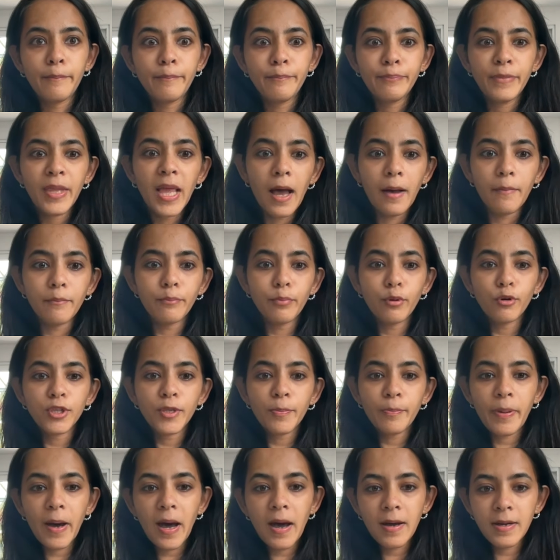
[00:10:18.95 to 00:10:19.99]
yeah, both
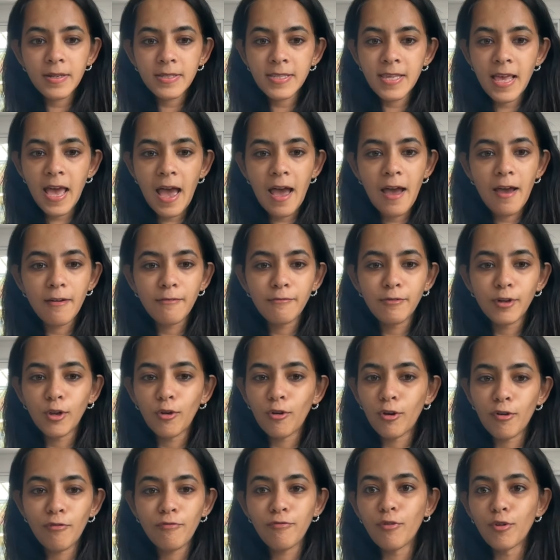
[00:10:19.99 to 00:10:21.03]
the parks have a
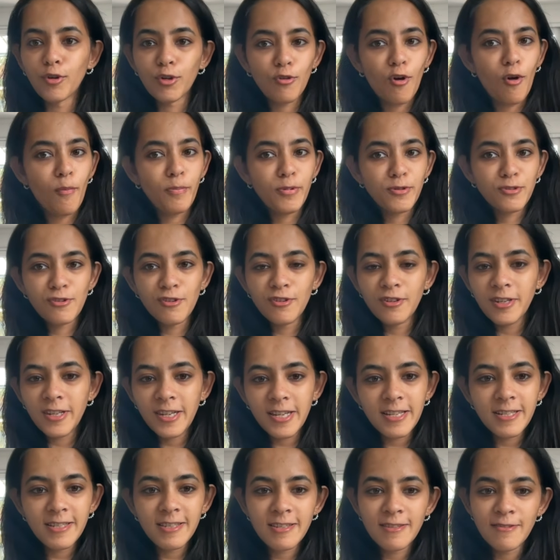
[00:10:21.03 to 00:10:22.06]
lot of photo
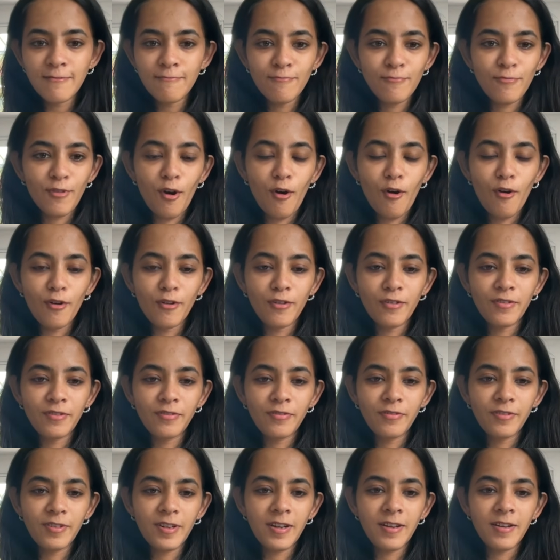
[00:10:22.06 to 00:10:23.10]
opportunities for
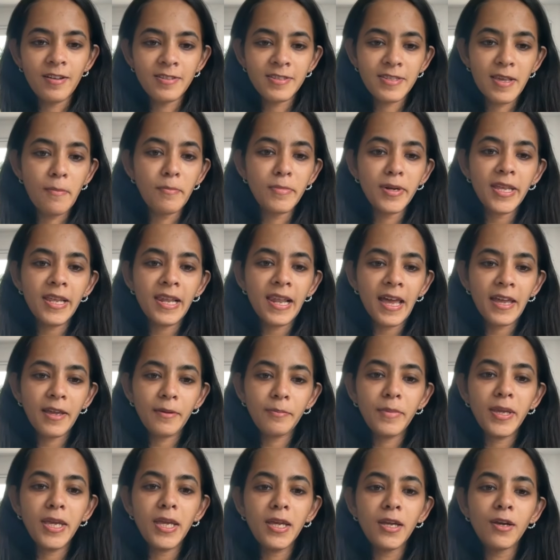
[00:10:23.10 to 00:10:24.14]
somebody
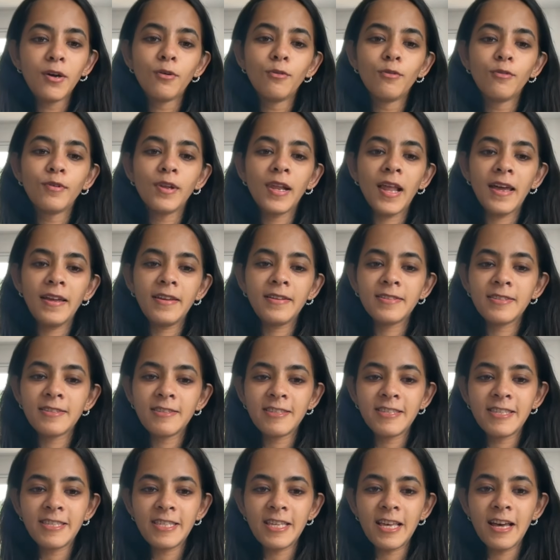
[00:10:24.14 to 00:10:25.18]
like me who
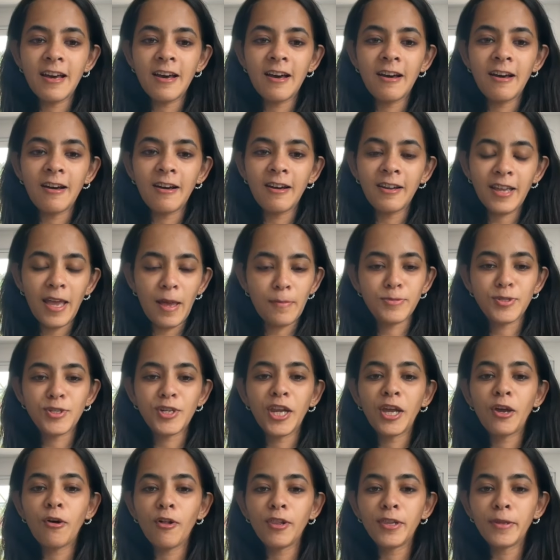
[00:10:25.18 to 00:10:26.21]
likes
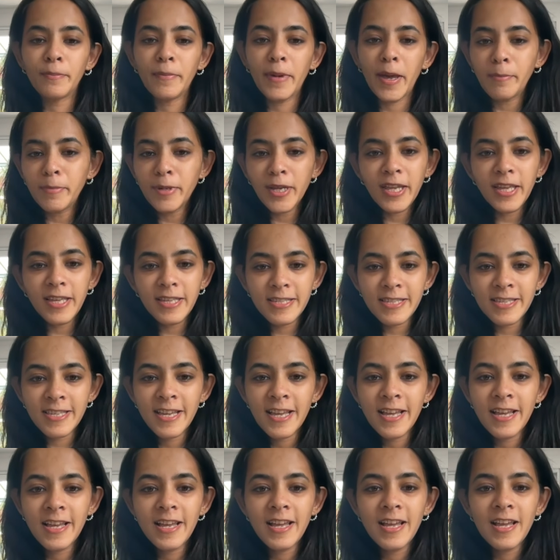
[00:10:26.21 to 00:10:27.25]
capturing all the memories.
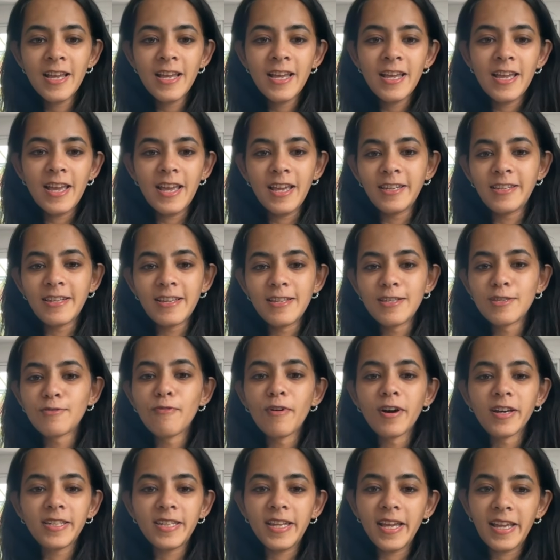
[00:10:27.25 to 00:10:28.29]
It is
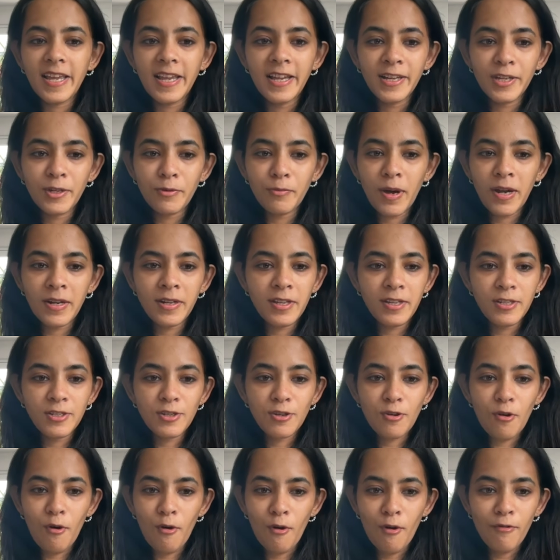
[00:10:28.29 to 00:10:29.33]
worth taking
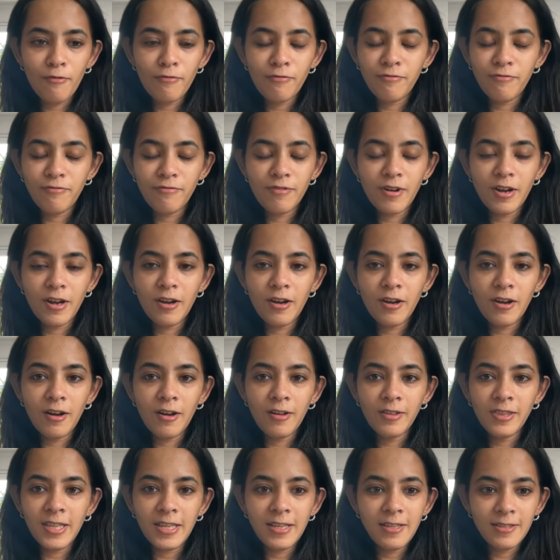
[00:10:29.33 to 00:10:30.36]
advantage of
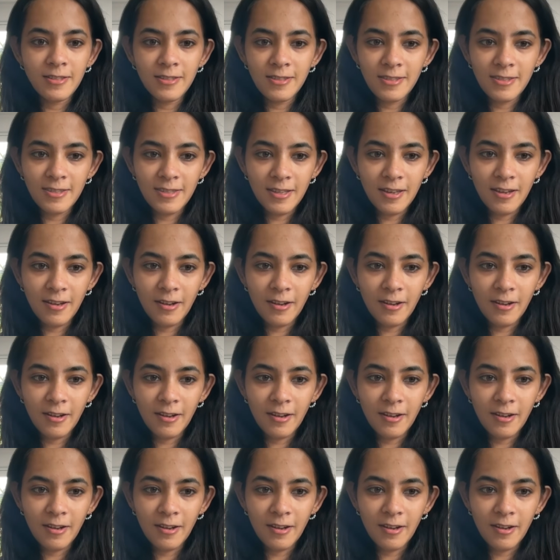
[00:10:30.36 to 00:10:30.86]
these